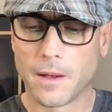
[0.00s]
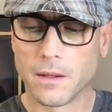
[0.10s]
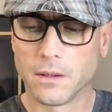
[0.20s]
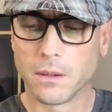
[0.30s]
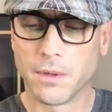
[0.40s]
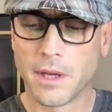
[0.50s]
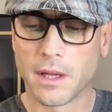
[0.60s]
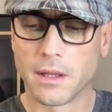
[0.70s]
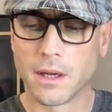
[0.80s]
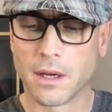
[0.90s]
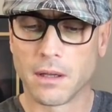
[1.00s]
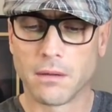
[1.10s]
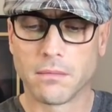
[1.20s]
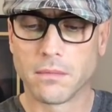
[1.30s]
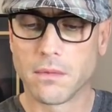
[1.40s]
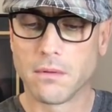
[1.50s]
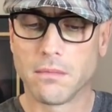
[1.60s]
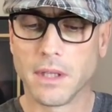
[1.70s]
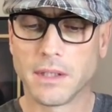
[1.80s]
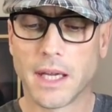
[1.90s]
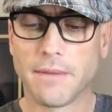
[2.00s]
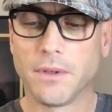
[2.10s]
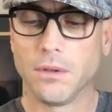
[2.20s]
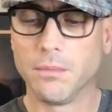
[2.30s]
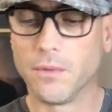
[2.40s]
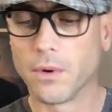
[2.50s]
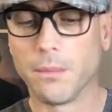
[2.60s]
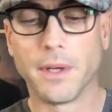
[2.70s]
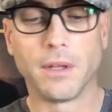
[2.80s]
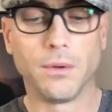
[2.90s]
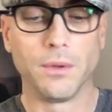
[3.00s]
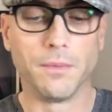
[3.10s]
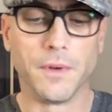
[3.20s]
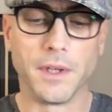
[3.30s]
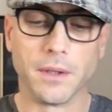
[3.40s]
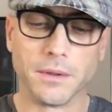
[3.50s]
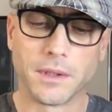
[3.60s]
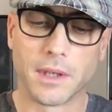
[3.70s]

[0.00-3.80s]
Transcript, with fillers: so, but yeah, uh, things I have to do before I make YouTube videos.